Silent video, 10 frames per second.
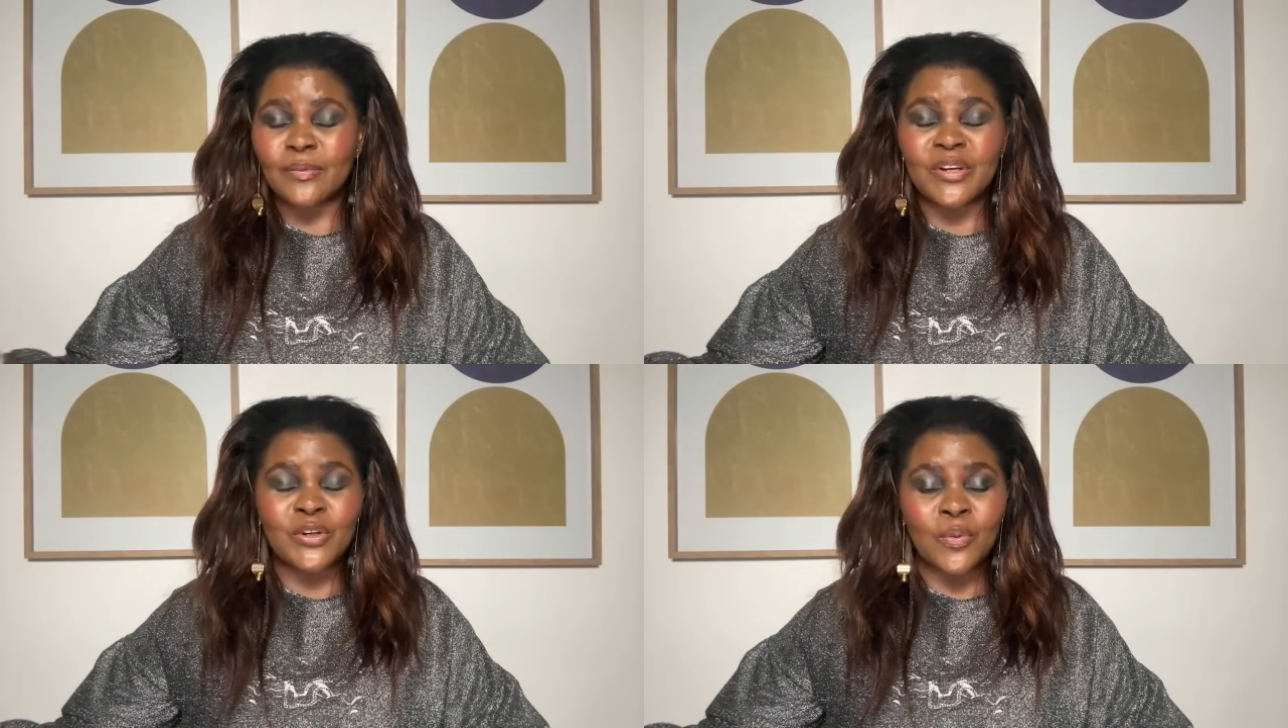
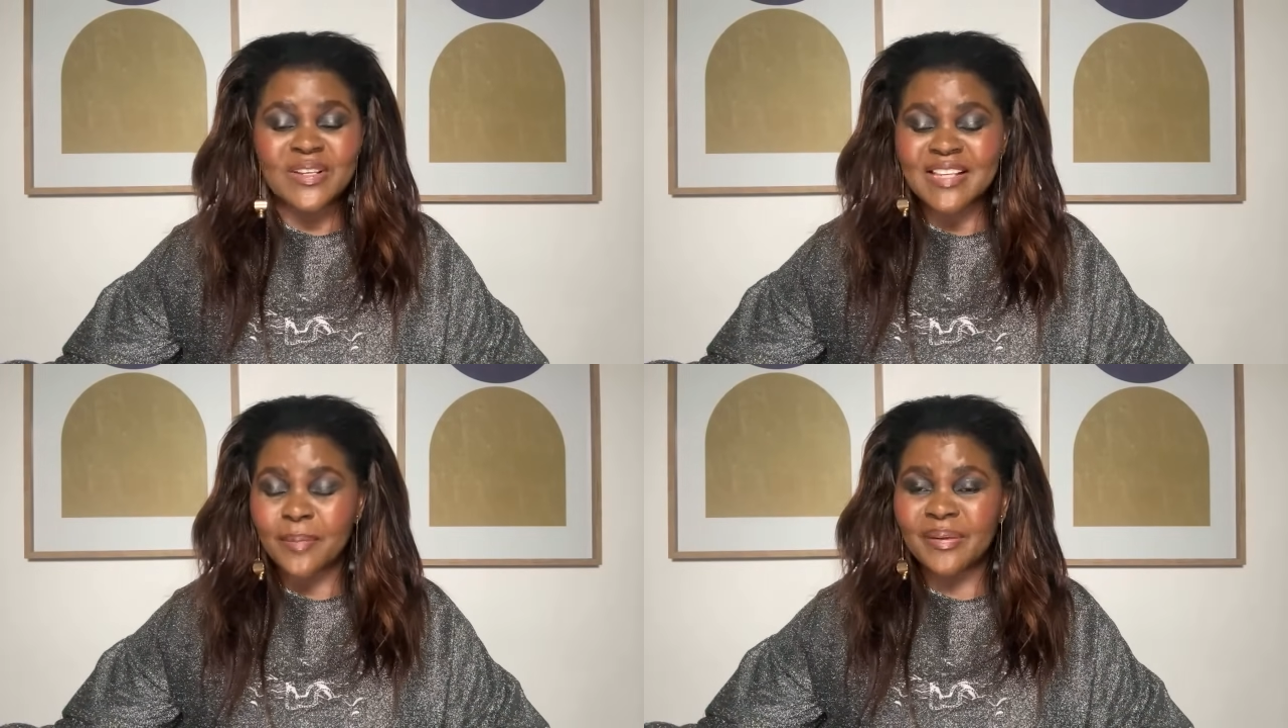We know
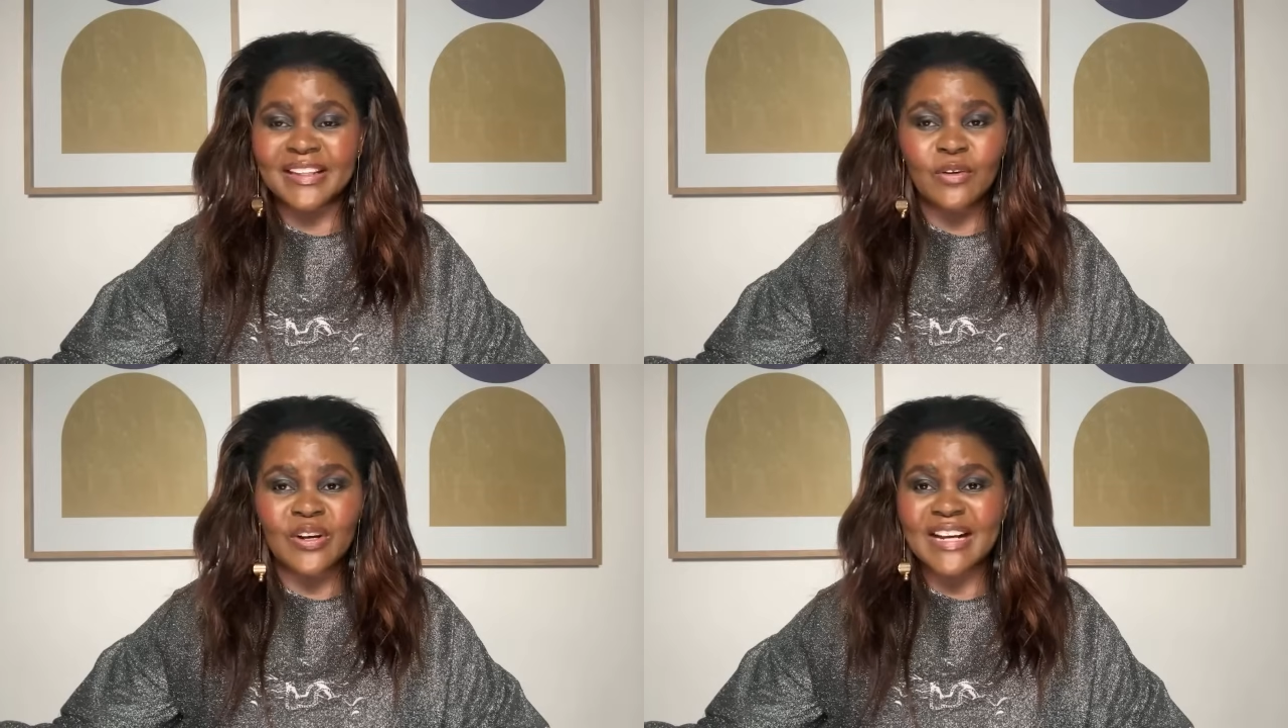what's happening
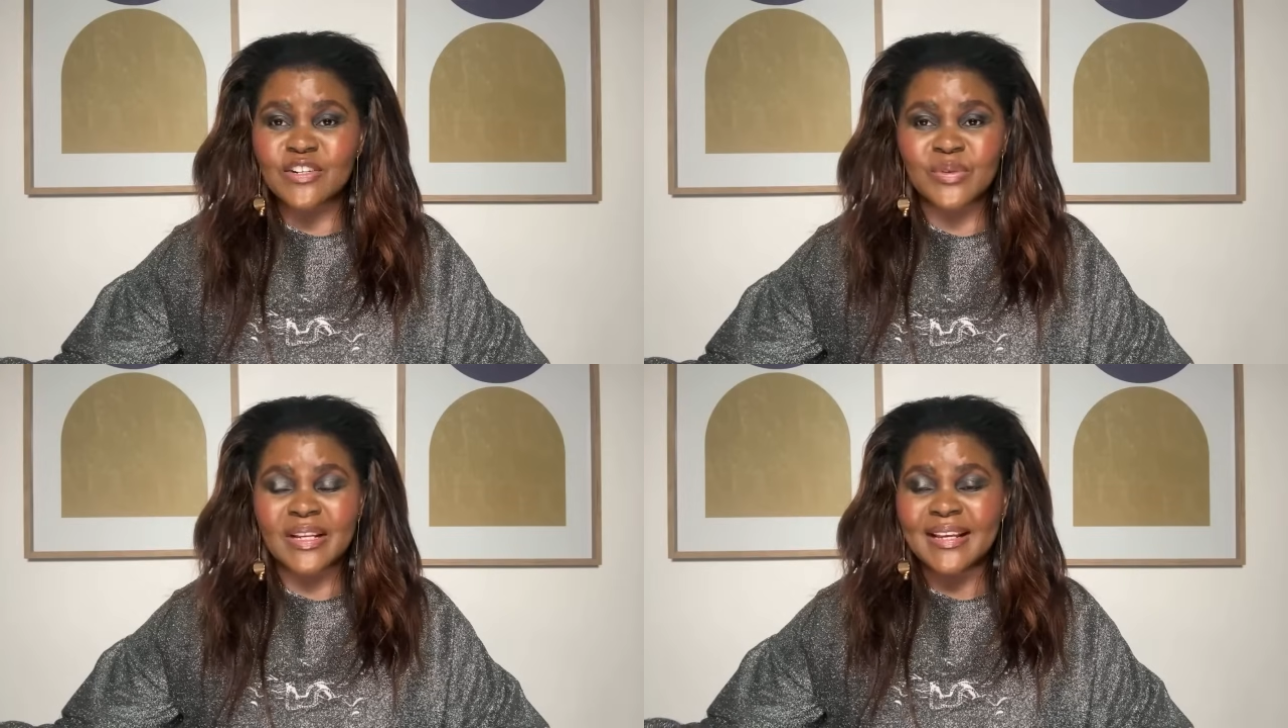in our
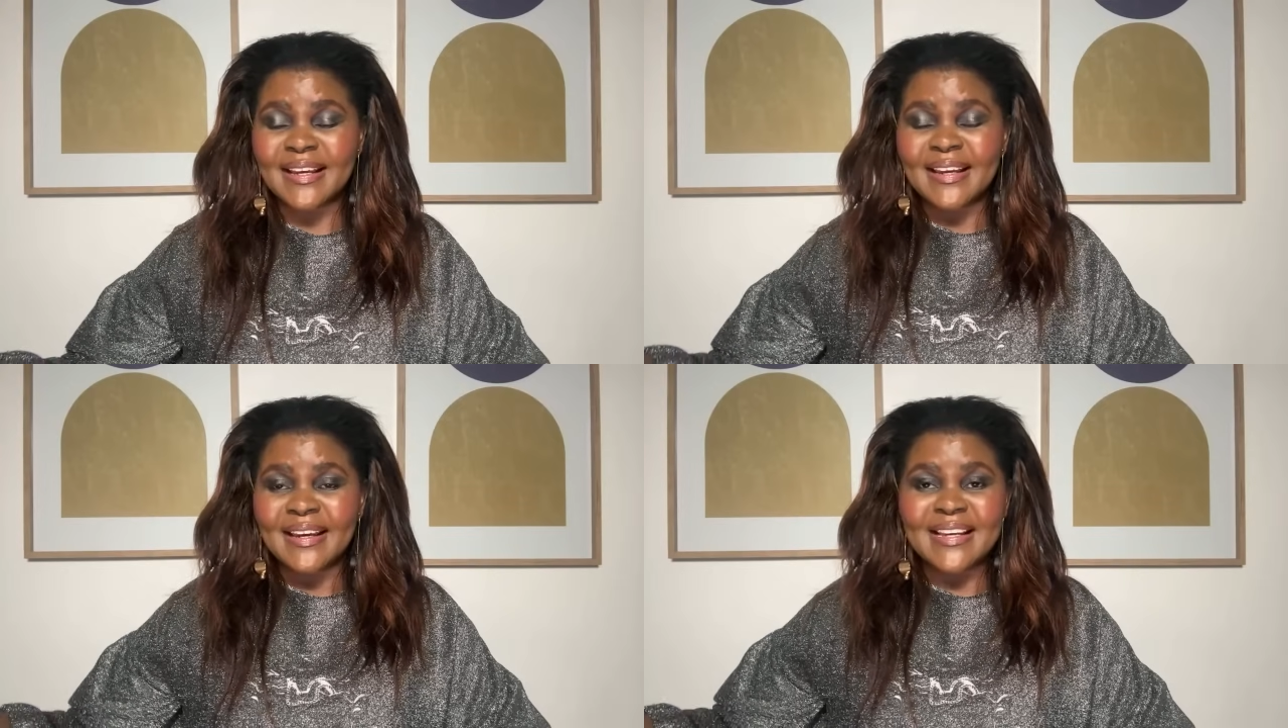country.
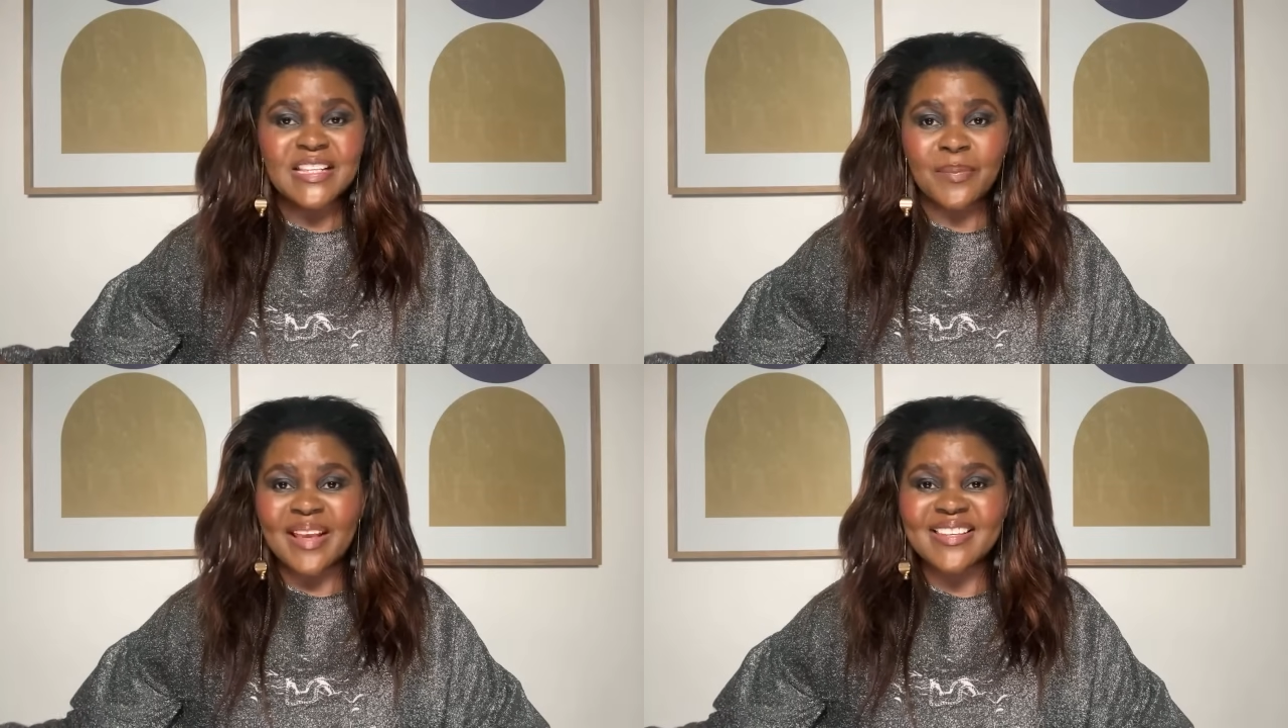It's
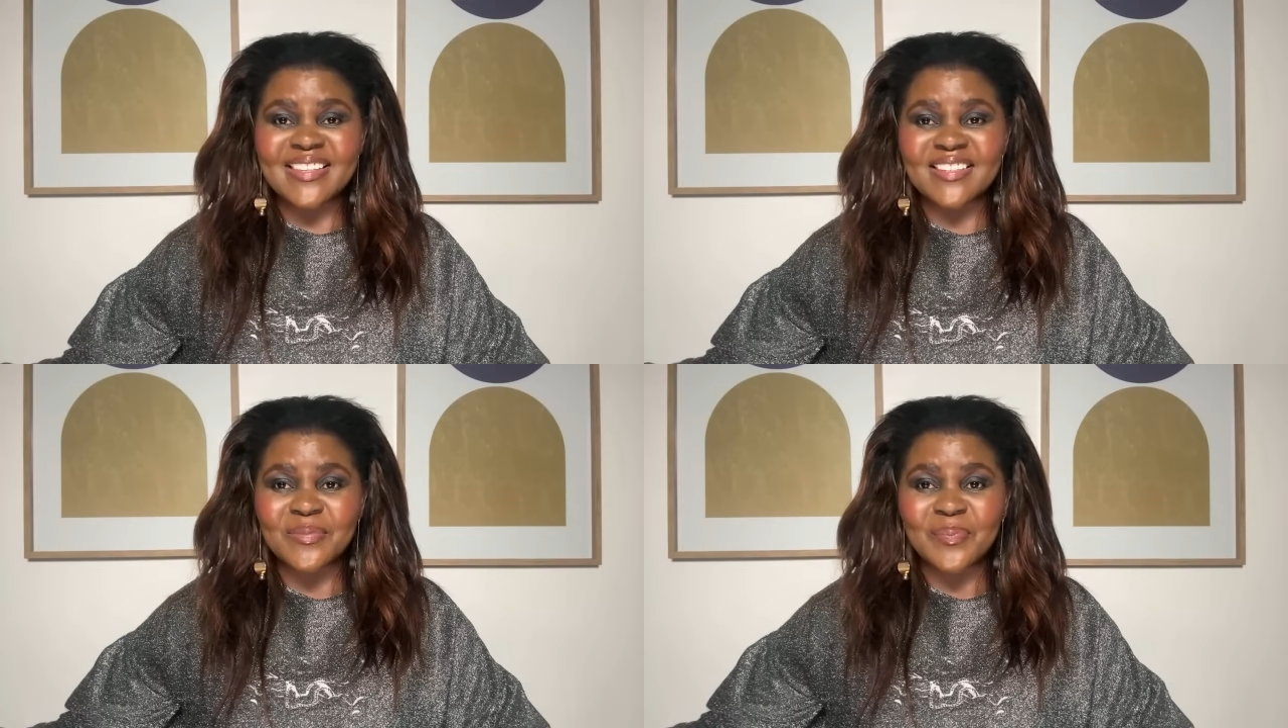a
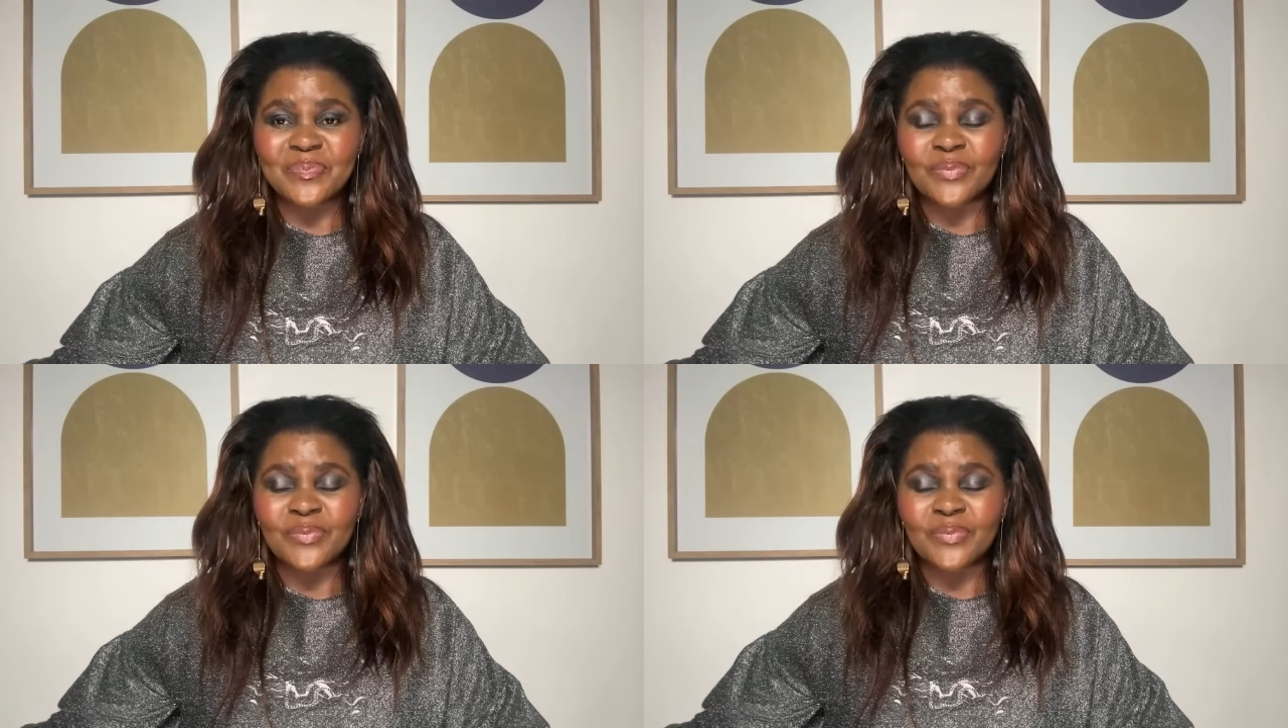mess.